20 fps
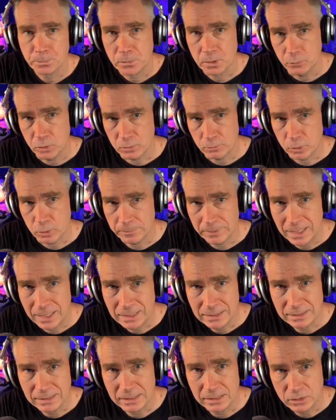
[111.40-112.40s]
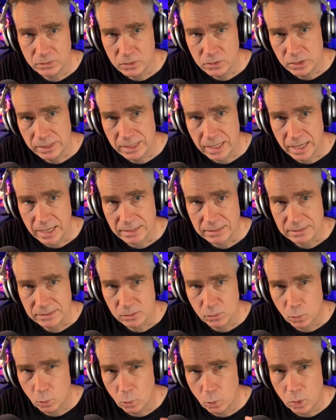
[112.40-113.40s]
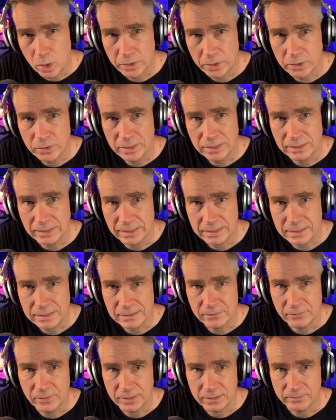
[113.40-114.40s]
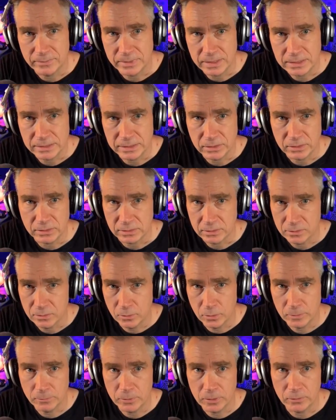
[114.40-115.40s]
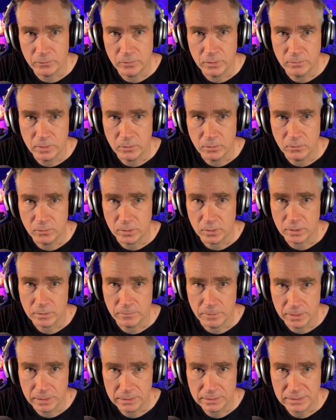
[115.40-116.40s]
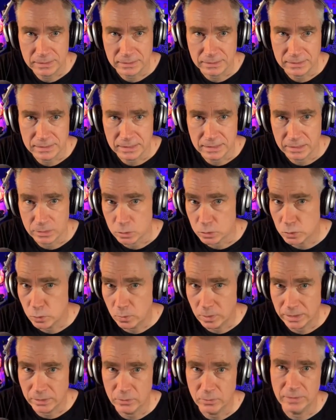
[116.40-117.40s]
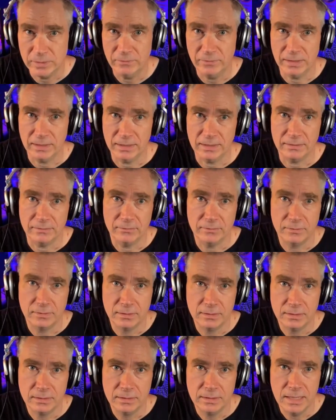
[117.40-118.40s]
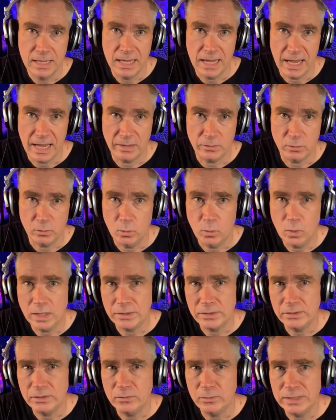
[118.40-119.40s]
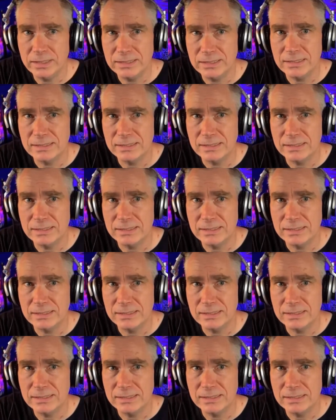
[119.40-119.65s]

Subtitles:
With Perplexity, you could ask, what are the latest developments in corporate remote work policies in 2025? And what do recent